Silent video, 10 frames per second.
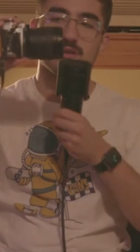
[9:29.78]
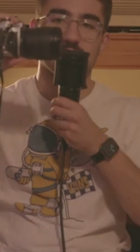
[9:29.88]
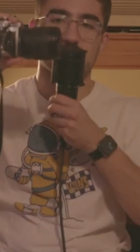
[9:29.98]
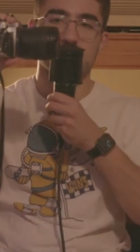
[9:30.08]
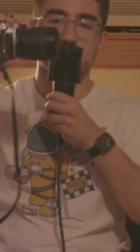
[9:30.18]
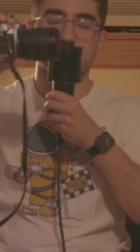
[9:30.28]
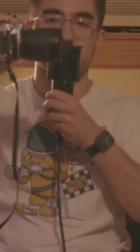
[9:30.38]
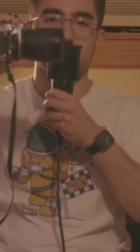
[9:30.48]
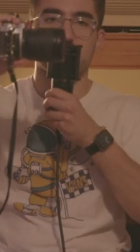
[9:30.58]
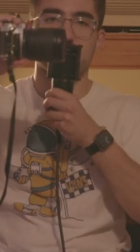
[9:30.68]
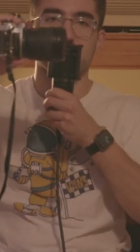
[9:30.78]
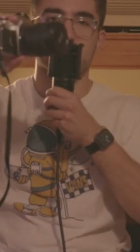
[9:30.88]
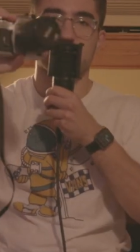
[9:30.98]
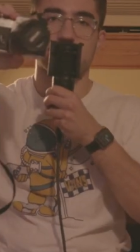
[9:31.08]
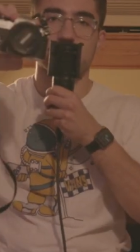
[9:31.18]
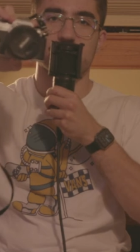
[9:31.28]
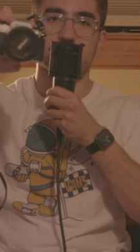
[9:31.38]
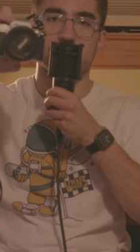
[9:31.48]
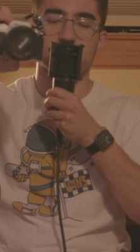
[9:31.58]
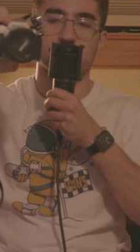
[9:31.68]
is the lens that I
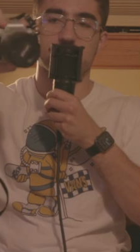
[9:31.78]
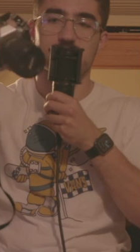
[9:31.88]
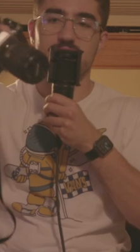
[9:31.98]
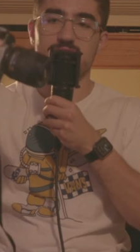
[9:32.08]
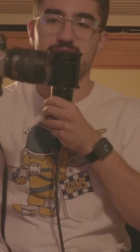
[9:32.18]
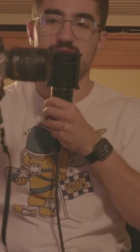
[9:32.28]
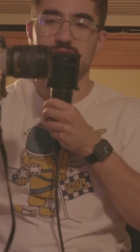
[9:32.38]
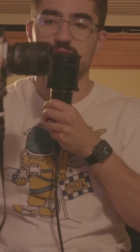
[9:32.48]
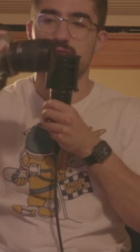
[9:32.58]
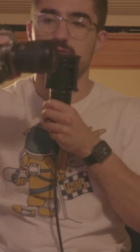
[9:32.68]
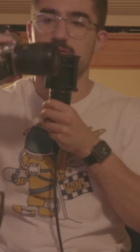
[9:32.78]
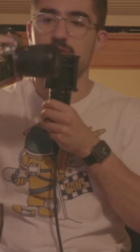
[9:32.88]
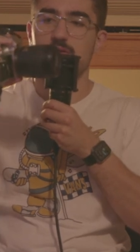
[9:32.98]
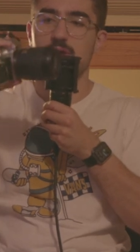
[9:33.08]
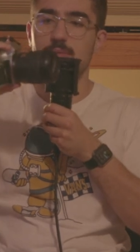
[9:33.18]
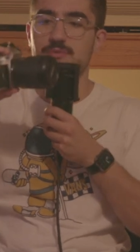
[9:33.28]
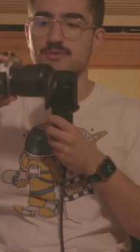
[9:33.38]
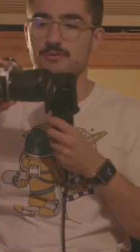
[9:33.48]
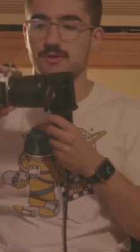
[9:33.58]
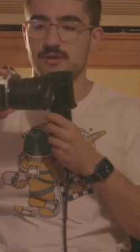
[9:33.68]
used that has the, you know, the auto
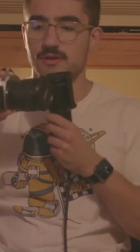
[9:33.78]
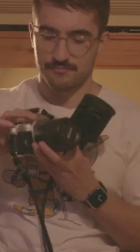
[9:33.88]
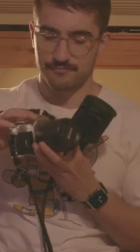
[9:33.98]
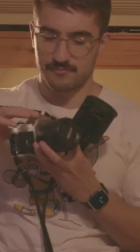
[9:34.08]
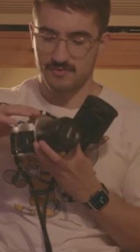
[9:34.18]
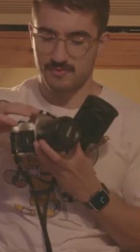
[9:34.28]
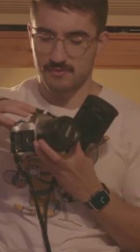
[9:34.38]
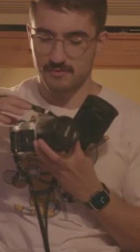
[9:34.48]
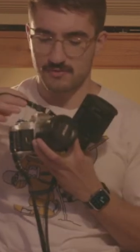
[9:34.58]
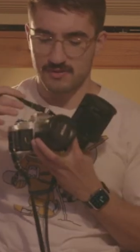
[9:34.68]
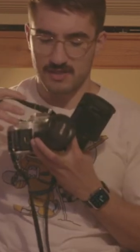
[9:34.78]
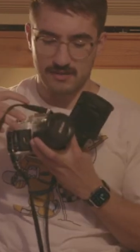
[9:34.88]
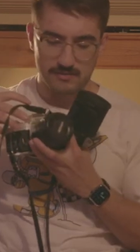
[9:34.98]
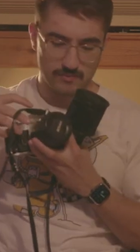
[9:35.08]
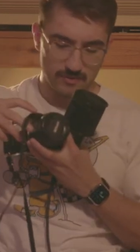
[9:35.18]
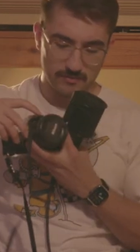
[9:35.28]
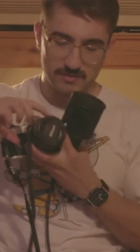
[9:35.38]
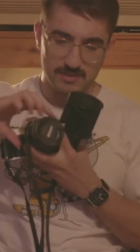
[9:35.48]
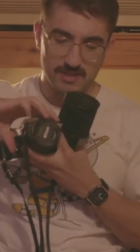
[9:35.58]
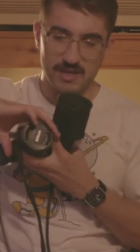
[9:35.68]
aperture and whatnot. It's one of their
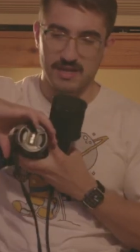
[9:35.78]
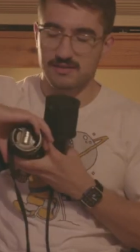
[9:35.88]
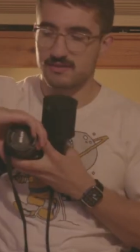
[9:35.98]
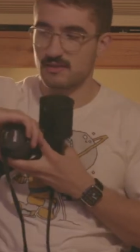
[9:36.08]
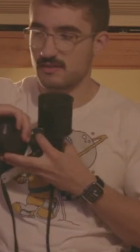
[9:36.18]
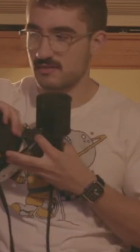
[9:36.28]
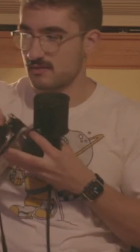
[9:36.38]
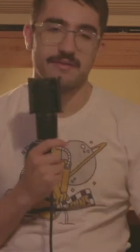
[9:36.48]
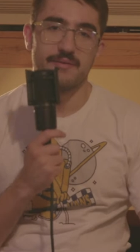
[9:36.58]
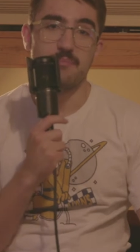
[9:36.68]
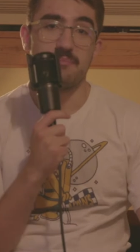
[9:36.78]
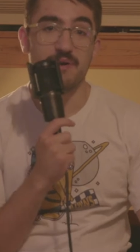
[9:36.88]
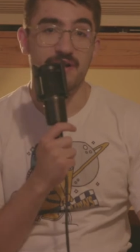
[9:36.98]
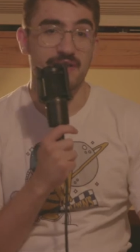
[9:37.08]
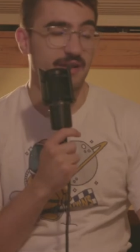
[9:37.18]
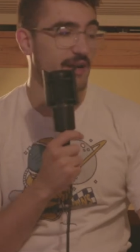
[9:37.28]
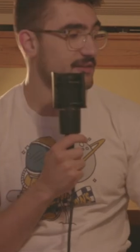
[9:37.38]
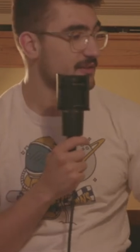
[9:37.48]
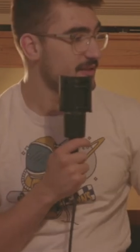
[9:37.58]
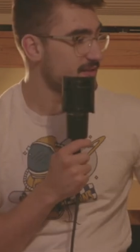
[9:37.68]
DX lenses. But I
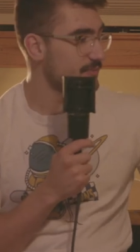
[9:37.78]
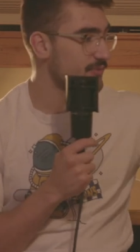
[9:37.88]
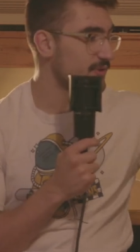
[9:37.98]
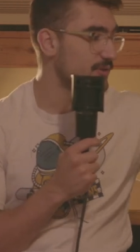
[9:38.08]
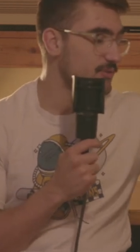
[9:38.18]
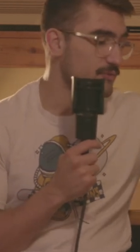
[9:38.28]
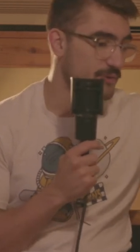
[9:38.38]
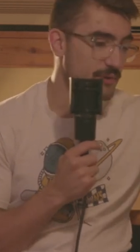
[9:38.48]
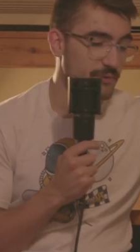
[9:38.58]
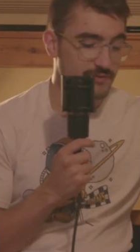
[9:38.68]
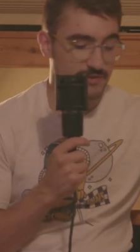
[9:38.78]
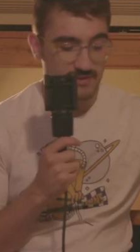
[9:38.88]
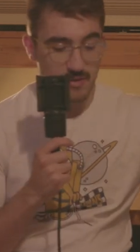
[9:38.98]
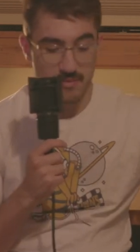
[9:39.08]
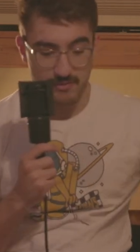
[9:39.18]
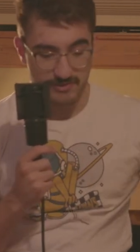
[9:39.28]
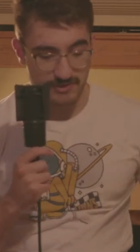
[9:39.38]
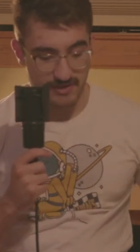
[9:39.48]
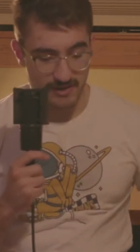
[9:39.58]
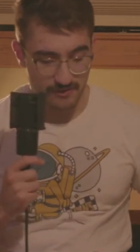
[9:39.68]
did get some pretty cool photos to somehow
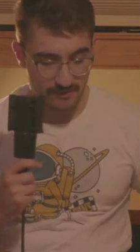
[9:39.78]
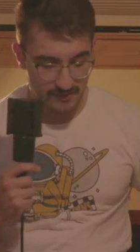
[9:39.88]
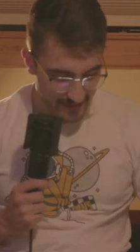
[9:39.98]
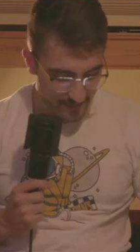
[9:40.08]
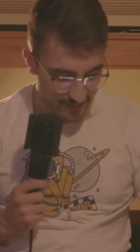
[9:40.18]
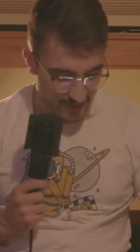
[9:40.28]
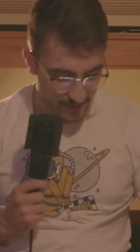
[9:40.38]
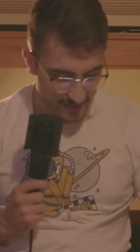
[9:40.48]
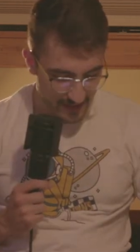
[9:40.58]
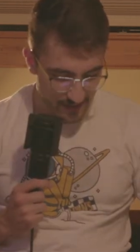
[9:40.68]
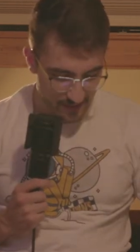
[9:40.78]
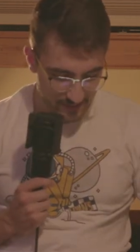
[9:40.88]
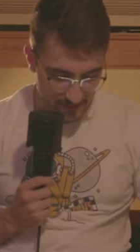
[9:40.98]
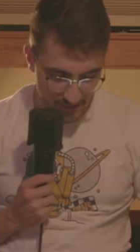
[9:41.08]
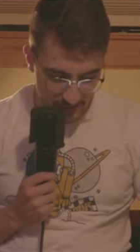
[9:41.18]
turn out. When I went out to shoot on